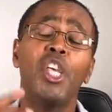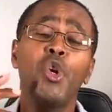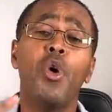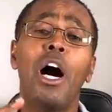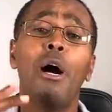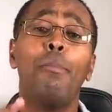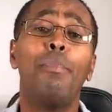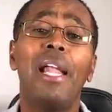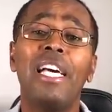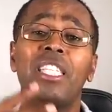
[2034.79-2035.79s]
You are
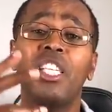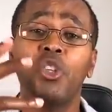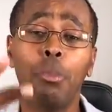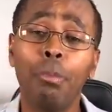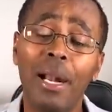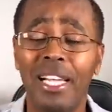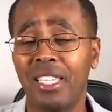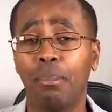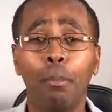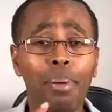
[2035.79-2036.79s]
blessed to
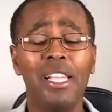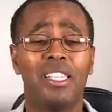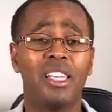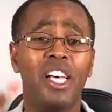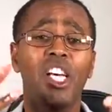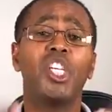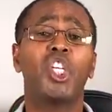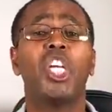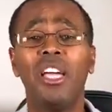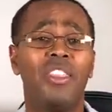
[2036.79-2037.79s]
bless. Please
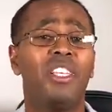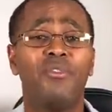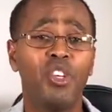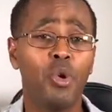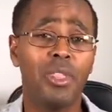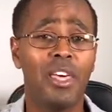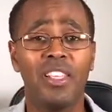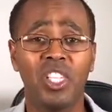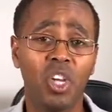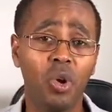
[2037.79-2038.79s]
share this video with
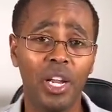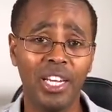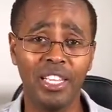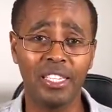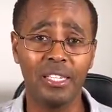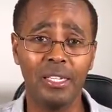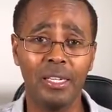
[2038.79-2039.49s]
other single ladies.